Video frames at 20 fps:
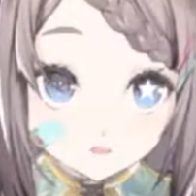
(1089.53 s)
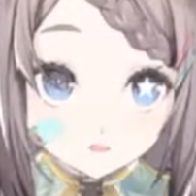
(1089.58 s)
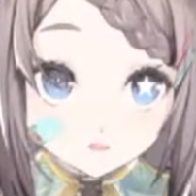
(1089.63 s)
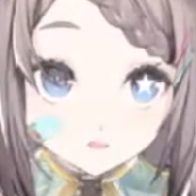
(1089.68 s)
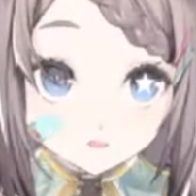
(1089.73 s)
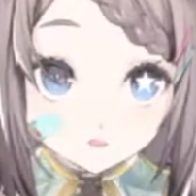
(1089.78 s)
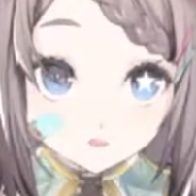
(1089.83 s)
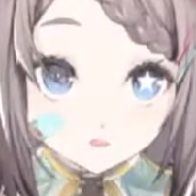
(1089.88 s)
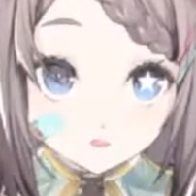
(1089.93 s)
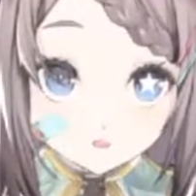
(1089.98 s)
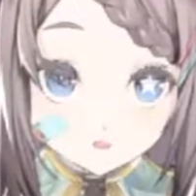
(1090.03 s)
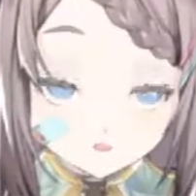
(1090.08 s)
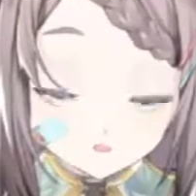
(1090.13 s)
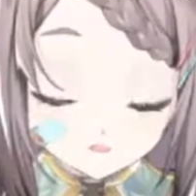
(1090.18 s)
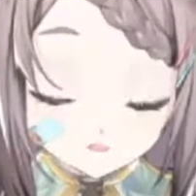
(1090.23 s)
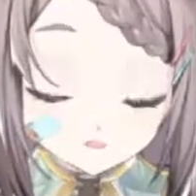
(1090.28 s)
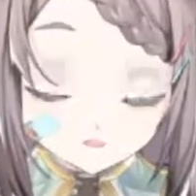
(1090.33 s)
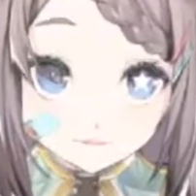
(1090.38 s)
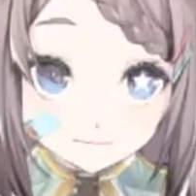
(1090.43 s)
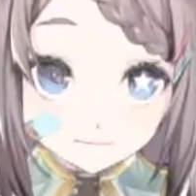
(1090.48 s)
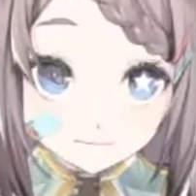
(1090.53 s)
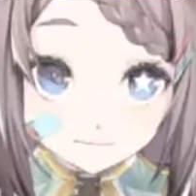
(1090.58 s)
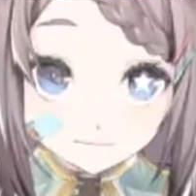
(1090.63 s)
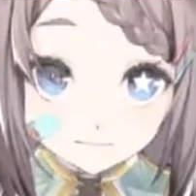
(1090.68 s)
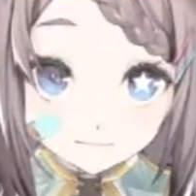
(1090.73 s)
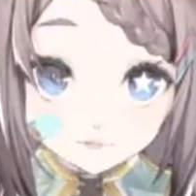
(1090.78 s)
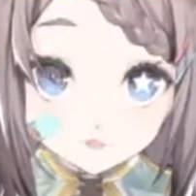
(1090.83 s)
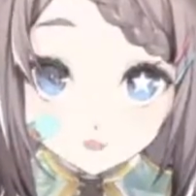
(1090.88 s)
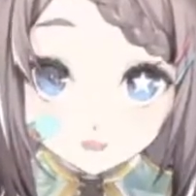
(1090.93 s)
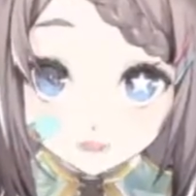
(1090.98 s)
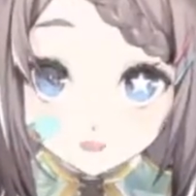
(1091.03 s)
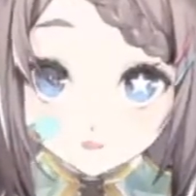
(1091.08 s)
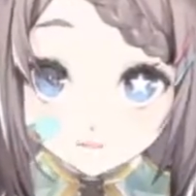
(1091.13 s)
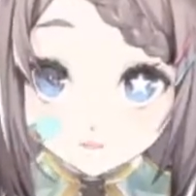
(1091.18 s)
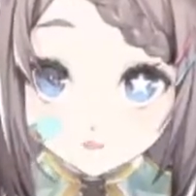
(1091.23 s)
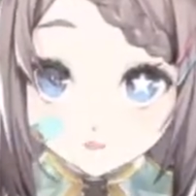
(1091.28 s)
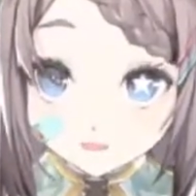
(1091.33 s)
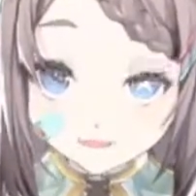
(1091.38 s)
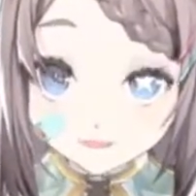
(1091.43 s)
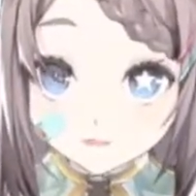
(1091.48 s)
So you're supposed to set up an
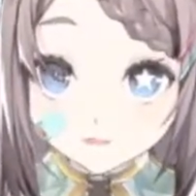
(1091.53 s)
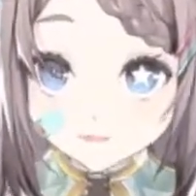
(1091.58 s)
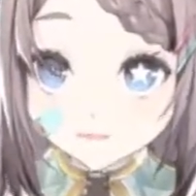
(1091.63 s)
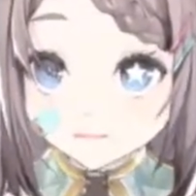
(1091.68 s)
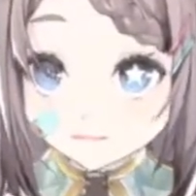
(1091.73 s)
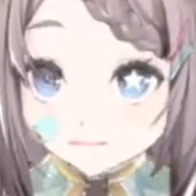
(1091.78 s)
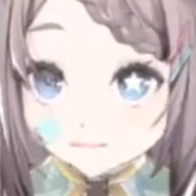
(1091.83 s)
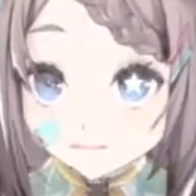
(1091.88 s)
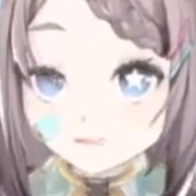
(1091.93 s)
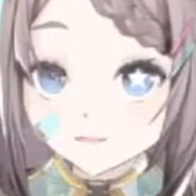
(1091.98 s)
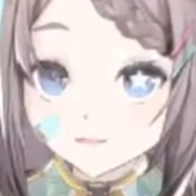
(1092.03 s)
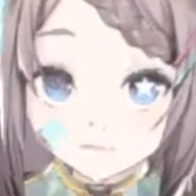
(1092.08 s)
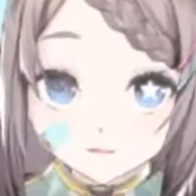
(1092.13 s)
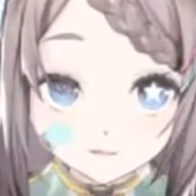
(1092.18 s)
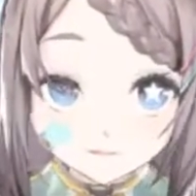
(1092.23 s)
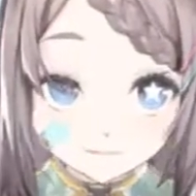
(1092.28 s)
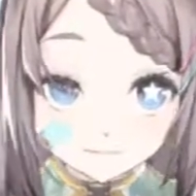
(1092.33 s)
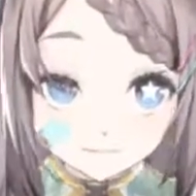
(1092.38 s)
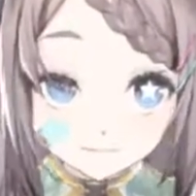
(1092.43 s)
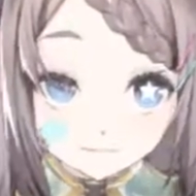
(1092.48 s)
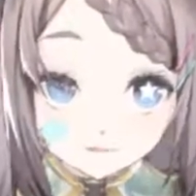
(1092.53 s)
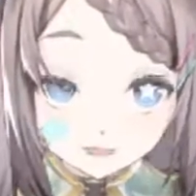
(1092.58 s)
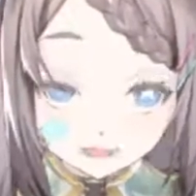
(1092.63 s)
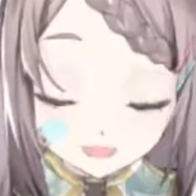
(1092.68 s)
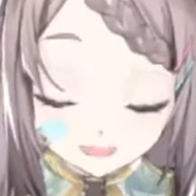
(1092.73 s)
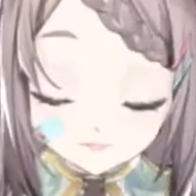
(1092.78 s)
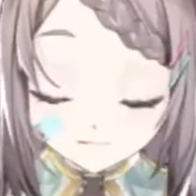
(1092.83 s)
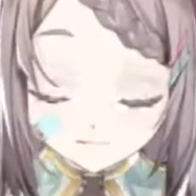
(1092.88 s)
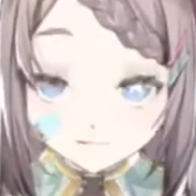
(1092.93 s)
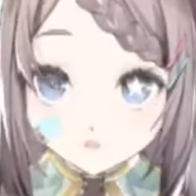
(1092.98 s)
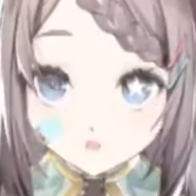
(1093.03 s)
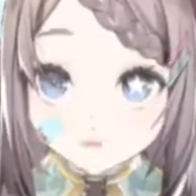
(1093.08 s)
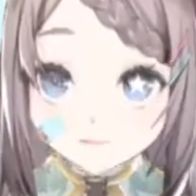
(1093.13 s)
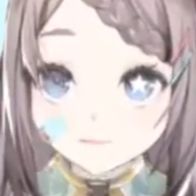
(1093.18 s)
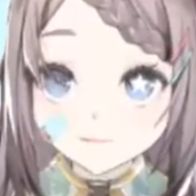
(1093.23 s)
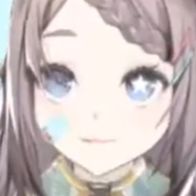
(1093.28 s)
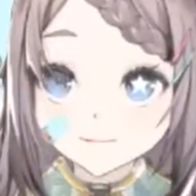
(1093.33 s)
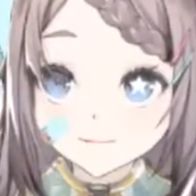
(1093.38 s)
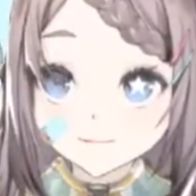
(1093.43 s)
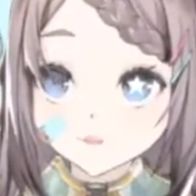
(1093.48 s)
SSH server, and the software for
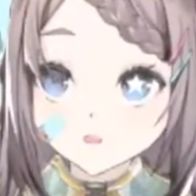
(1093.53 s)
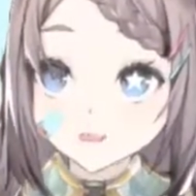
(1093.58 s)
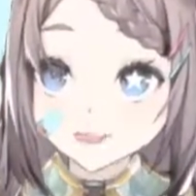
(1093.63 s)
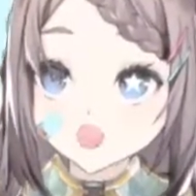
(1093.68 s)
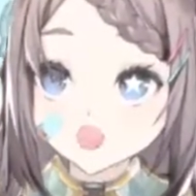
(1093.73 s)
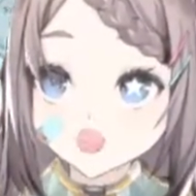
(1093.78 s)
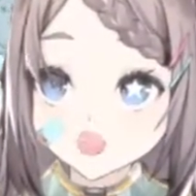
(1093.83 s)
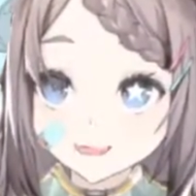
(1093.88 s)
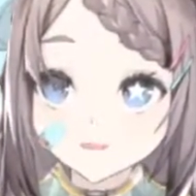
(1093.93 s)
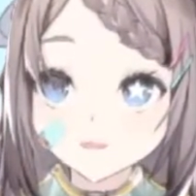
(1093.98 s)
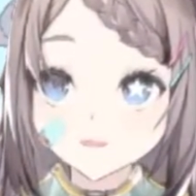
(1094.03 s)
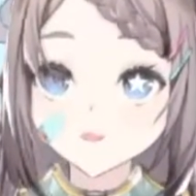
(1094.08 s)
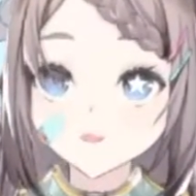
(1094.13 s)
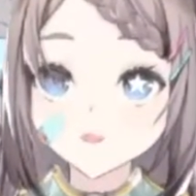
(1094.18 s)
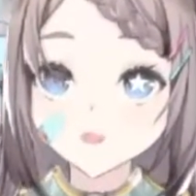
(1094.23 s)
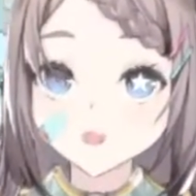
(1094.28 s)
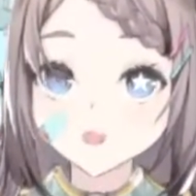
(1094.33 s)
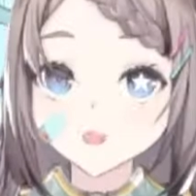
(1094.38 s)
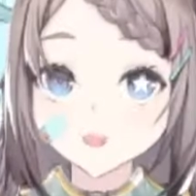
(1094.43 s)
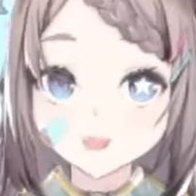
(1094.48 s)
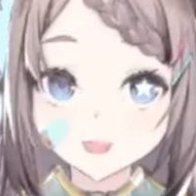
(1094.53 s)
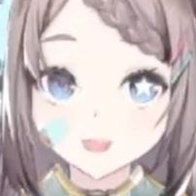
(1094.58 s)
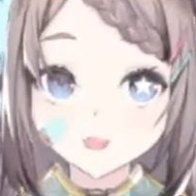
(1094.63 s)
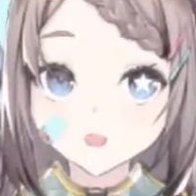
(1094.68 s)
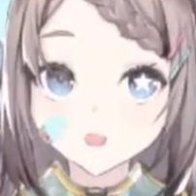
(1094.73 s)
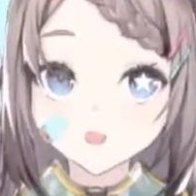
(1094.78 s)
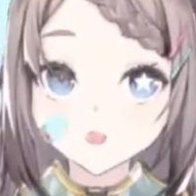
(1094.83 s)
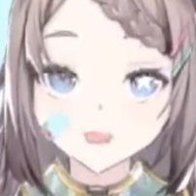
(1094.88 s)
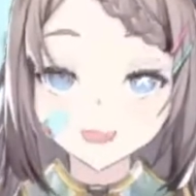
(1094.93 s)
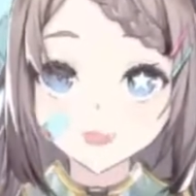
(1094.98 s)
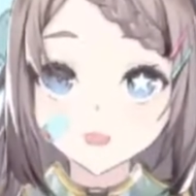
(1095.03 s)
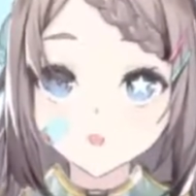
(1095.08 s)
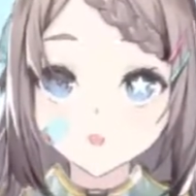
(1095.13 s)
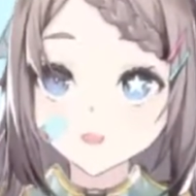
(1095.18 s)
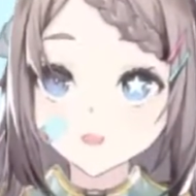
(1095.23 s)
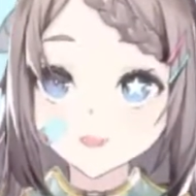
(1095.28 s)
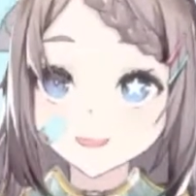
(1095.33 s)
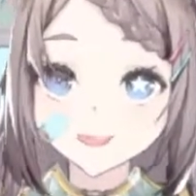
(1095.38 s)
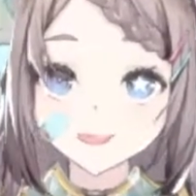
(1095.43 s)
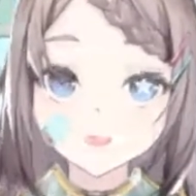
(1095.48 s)
that is Open
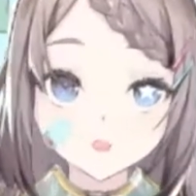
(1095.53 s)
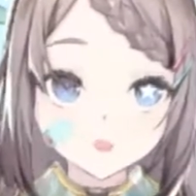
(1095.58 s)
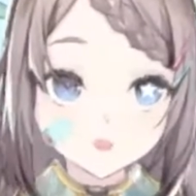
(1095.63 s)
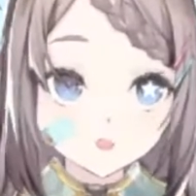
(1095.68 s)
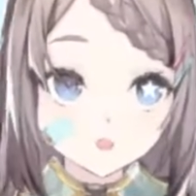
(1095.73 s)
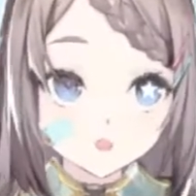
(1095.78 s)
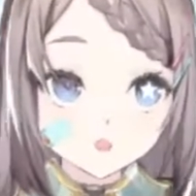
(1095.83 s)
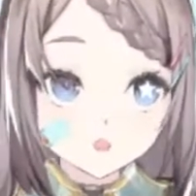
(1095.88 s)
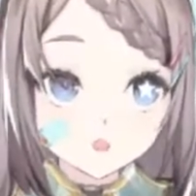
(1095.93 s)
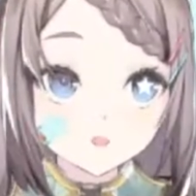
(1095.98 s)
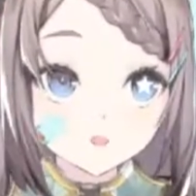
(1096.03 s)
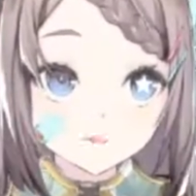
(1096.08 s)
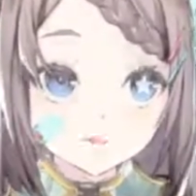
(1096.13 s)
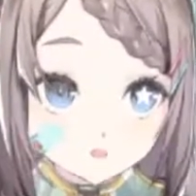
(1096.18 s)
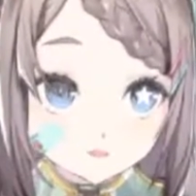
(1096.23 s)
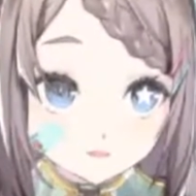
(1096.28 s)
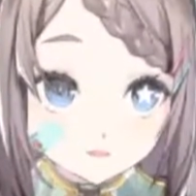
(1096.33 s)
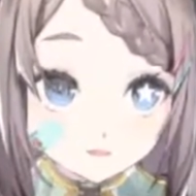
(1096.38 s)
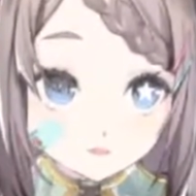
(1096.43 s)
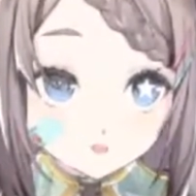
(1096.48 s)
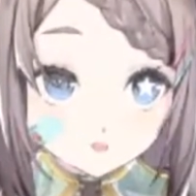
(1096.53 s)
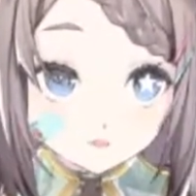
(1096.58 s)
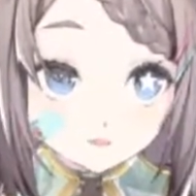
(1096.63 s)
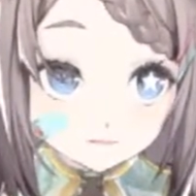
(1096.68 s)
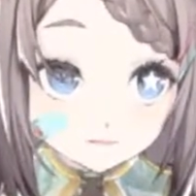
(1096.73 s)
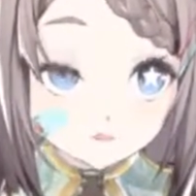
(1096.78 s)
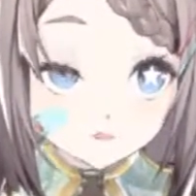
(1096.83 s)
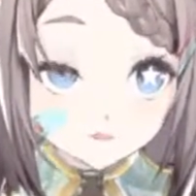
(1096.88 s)
SSH Server. Open